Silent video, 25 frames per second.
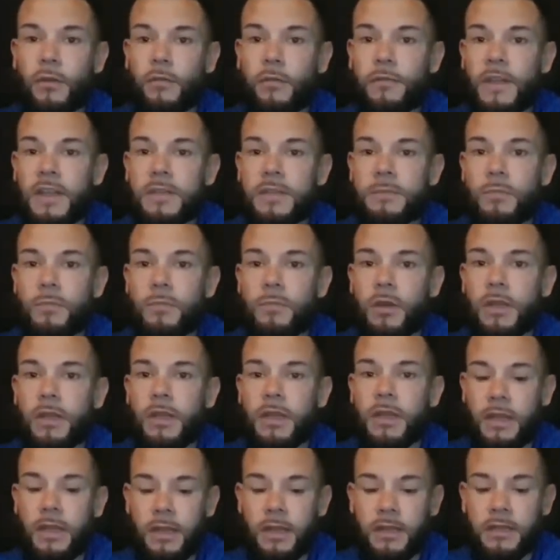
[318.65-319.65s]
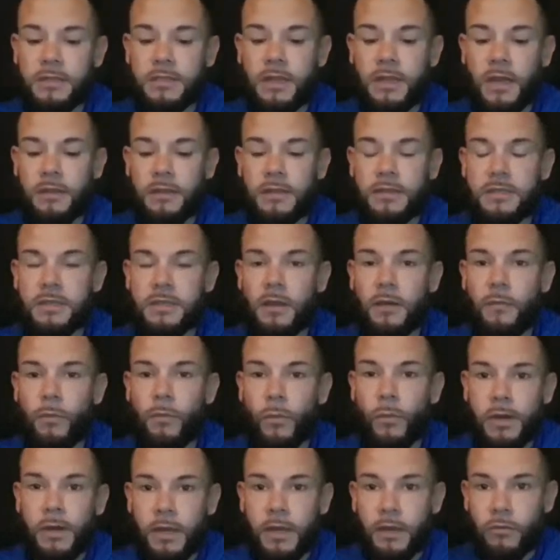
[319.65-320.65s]
Facebook has got this stuff
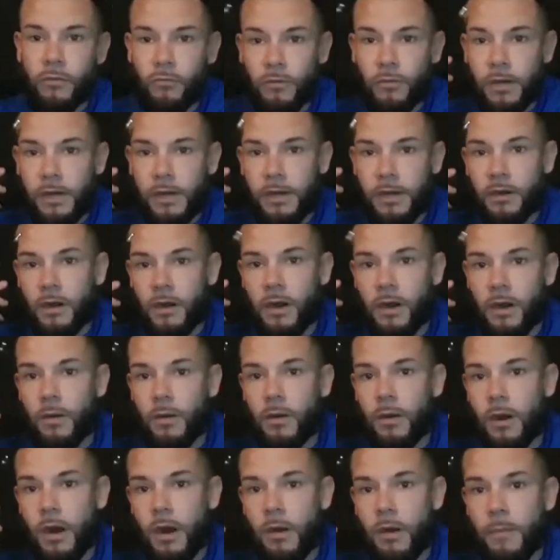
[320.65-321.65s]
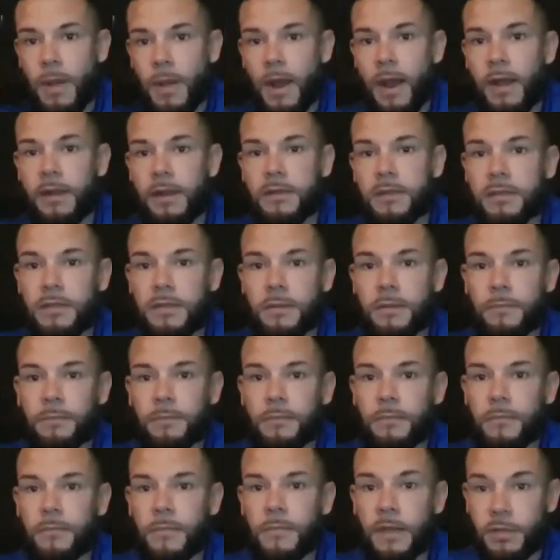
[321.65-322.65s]
where we can read our minds.
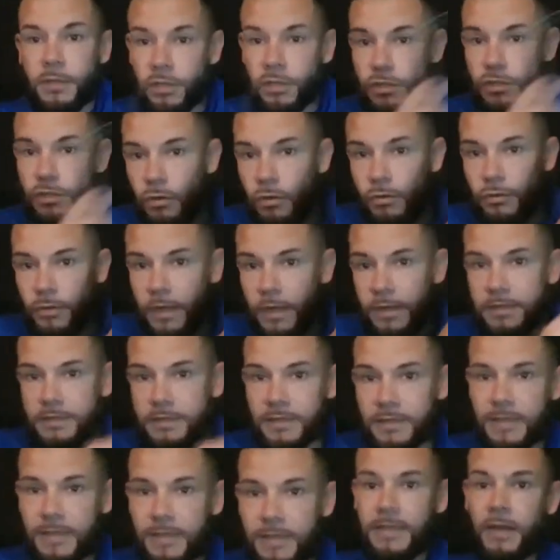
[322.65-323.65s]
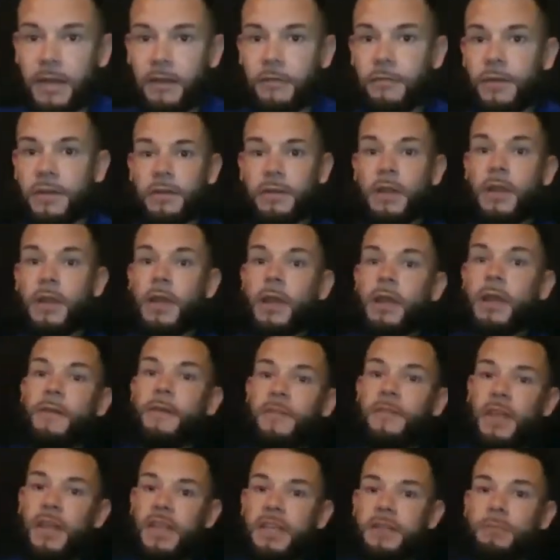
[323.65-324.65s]
I just showed you that. It's not science fiction.
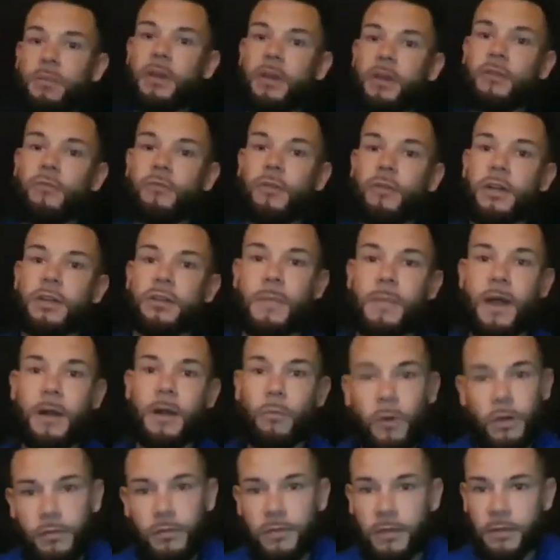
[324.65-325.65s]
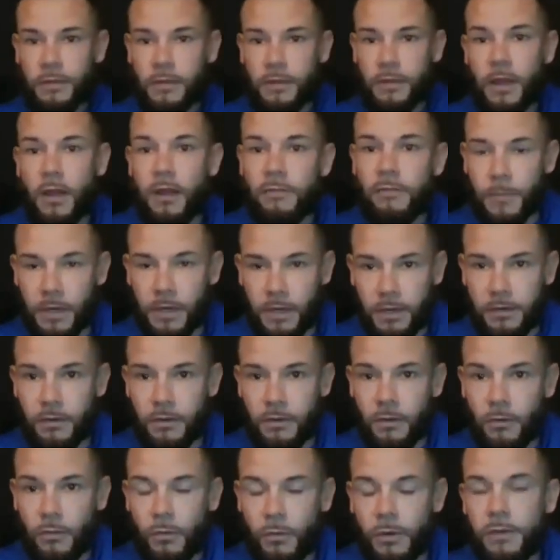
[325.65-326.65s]
Facebook can read your mind. What do you think the government can
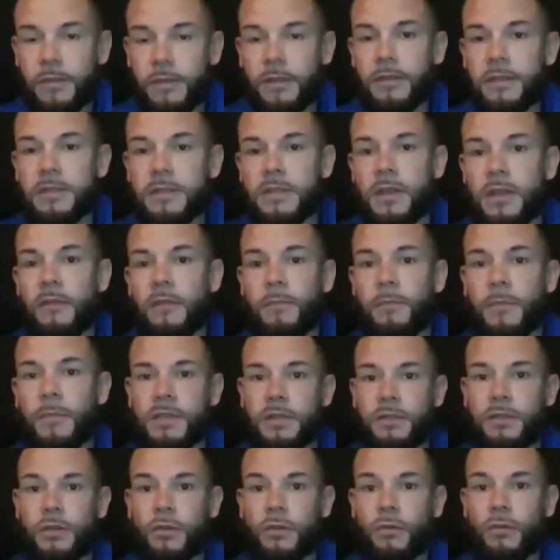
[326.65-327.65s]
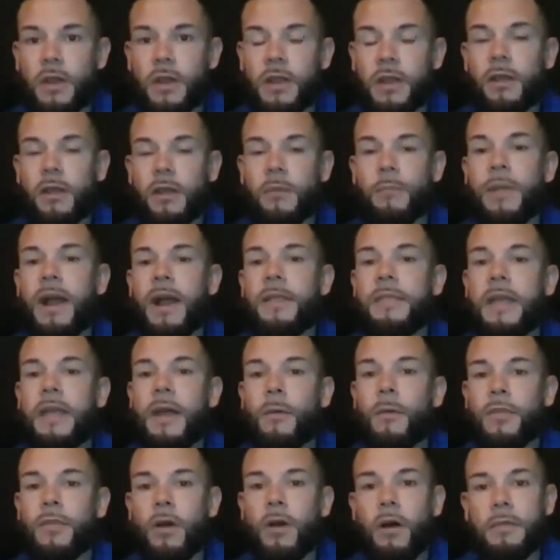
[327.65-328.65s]
do? What do you think these governments can do? Combine
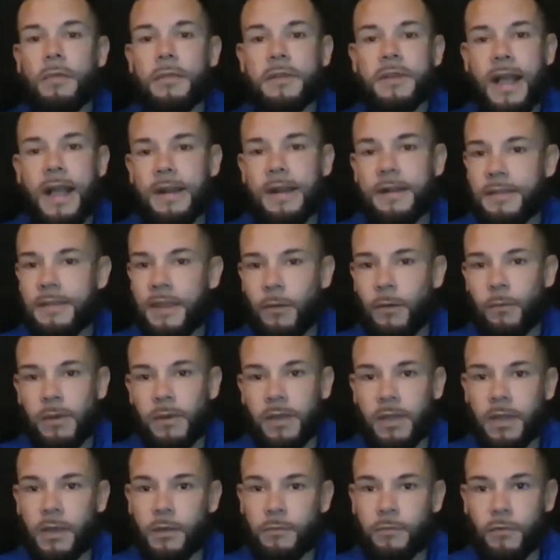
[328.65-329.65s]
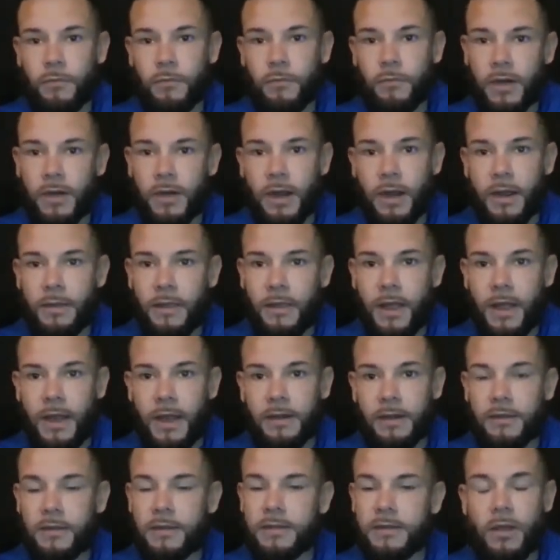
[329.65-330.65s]
that with all the data that we give for free
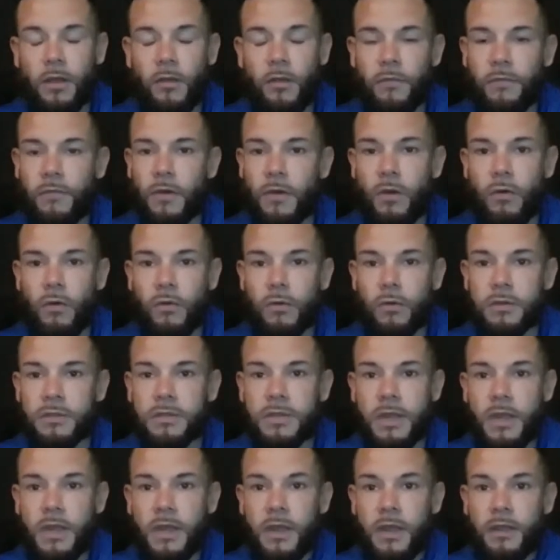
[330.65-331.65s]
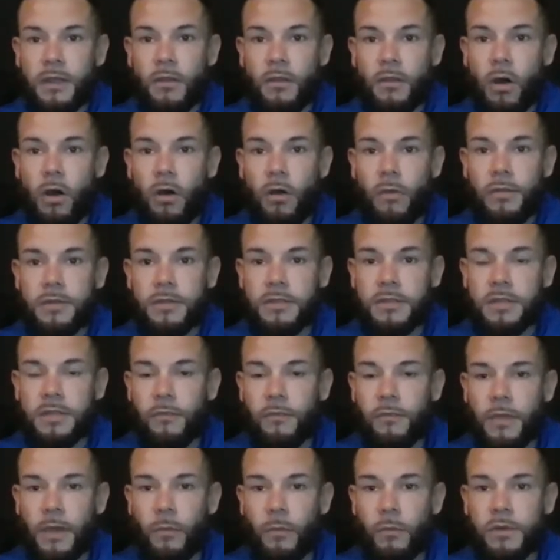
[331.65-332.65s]
online, the cell phones, all the
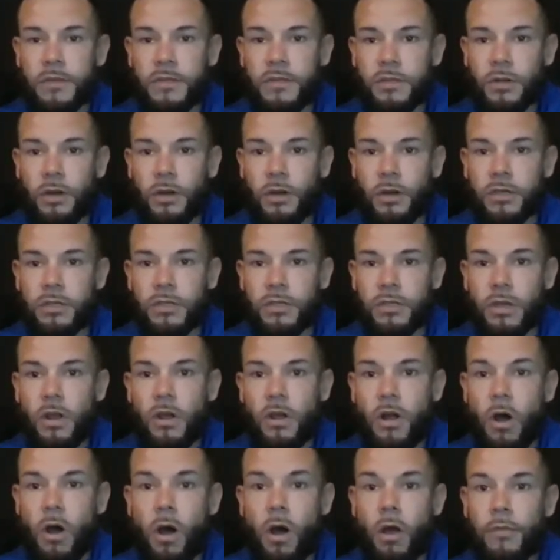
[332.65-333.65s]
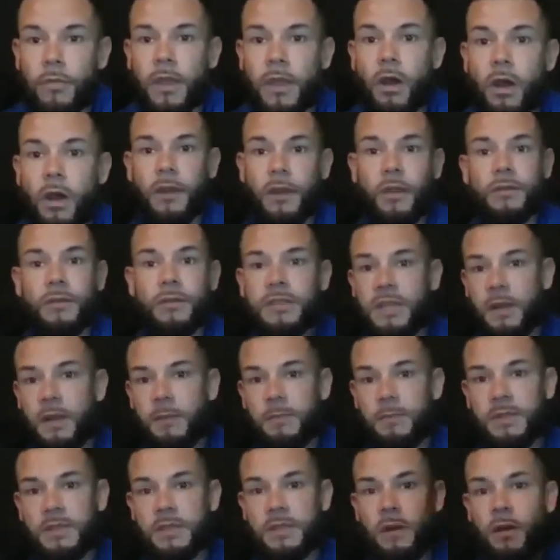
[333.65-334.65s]
stuff that we search, all the audio.
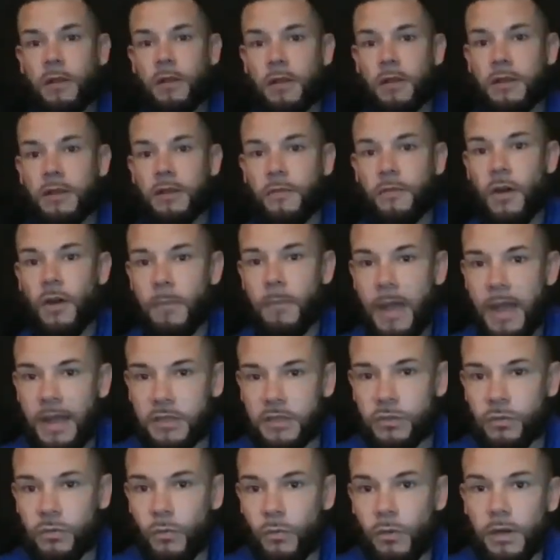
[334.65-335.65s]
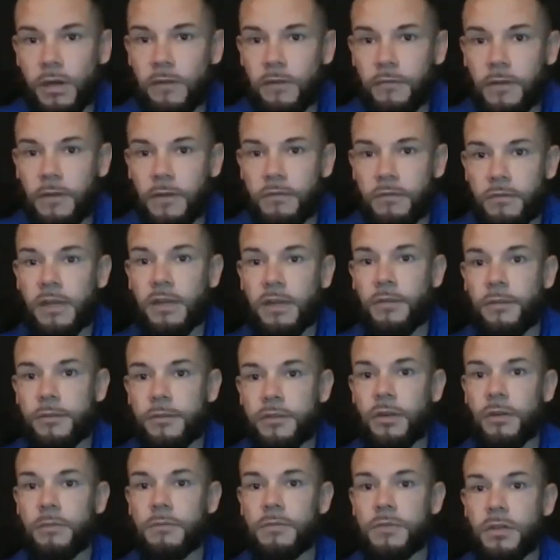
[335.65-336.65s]
Samsung, as far back as 2015 in the
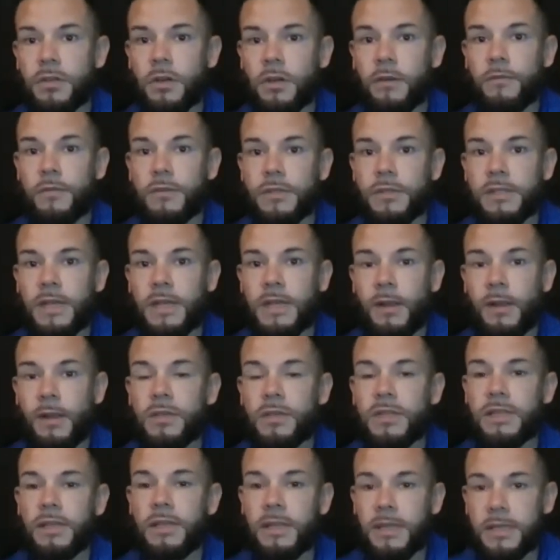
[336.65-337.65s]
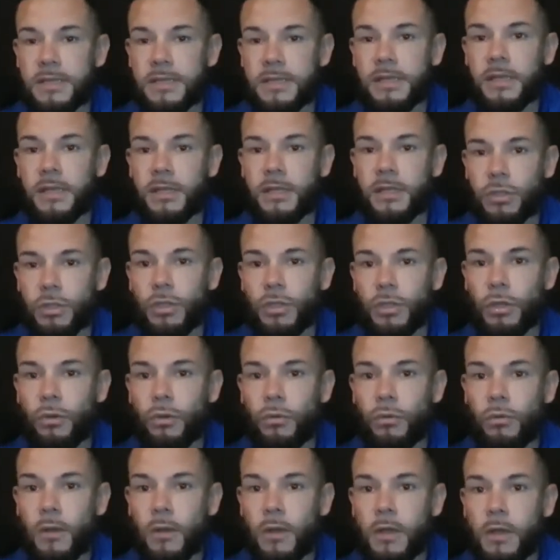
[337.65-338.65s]
terms of service, is saying it's listening to
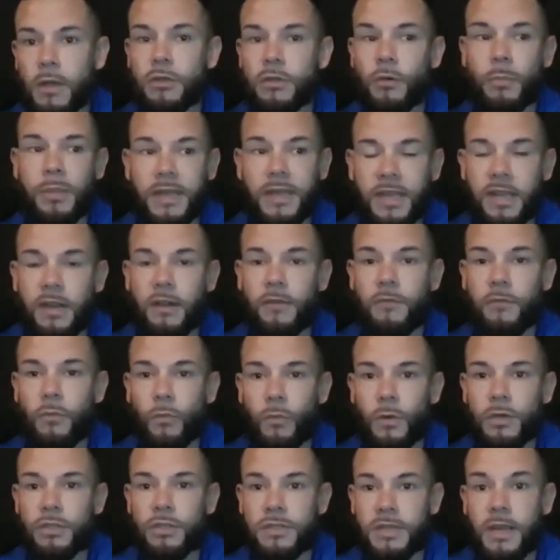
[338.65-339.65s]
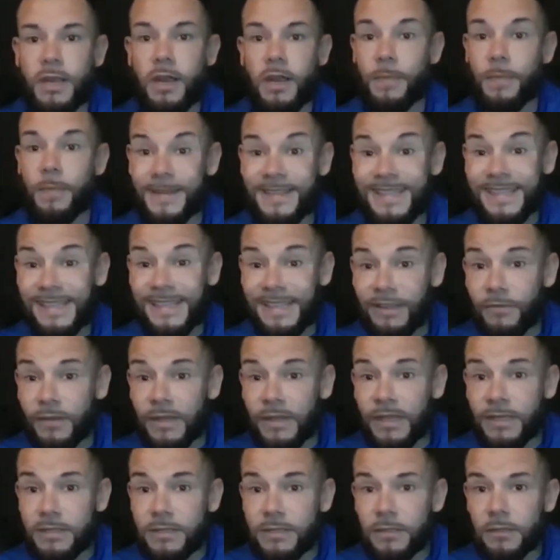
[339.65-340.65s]
you. So be careful what you say on the
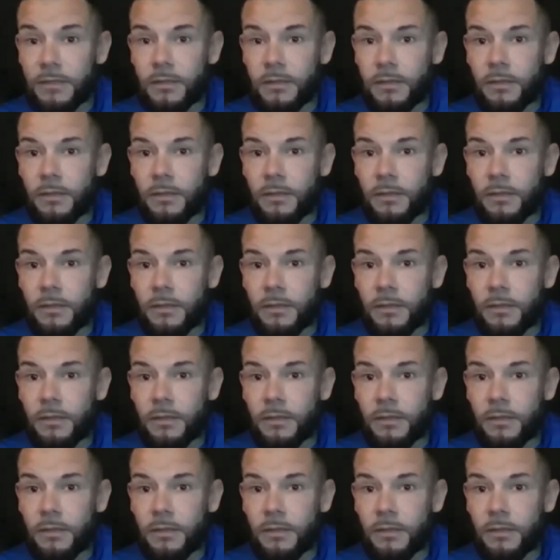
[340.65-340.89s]
TVs.